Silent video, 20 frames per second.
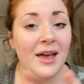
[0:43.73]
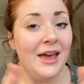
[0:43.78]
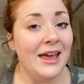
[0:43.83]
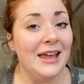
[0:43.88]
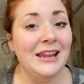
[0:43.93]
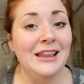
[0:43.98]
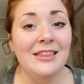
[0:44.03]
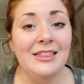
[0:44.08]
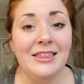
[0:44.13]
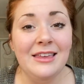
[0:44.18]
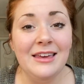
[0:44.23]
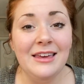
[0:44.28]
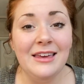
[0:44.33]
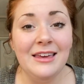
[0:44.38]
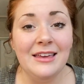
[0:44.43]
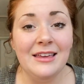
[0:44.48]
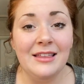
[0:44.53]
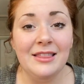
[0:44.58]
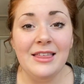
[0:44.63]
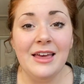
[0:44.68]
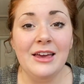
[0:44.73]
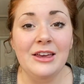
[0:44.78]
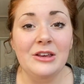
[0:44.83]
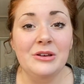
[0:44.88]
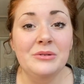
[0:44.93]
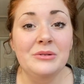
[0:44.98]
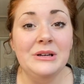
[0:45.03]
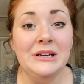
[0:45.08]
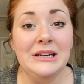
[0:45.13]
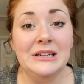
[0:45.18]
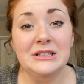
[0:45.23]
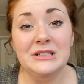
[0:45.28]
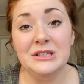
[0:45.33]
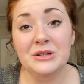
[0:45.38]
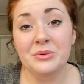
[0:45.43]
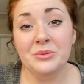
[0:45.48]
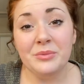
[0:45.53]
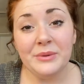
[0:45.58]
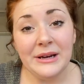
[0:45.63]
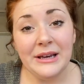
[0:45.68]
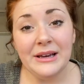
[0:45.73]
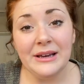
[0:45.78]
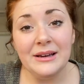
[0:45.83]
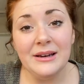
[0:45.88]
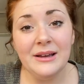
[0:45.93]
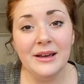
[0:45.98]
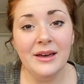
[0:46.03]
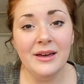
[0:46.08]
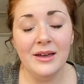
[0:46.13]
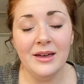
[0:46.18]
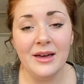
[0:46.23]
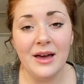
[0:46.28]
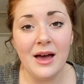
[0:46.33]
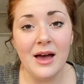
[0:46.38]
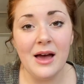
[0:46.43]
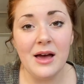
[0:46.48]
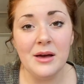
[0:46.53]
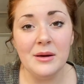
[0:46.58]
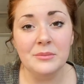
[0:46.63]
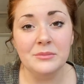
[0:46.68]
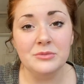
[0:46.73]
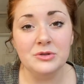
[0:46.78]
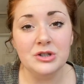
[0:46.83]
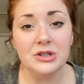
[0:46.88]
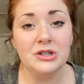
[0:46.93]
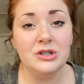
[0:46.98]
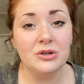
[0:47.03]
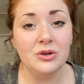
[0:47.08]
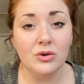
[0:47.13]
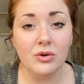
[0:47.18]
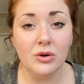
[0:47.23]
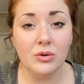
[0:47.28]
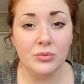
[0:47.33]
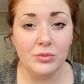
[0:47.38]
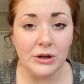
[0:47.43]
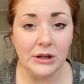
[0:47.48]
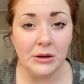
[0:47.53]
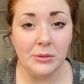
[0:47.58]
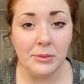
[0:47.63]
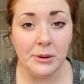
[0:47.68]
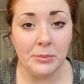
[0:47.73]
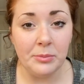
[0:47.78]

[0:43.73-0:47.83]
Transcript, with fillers: anything that you need to read, um, just so you can really be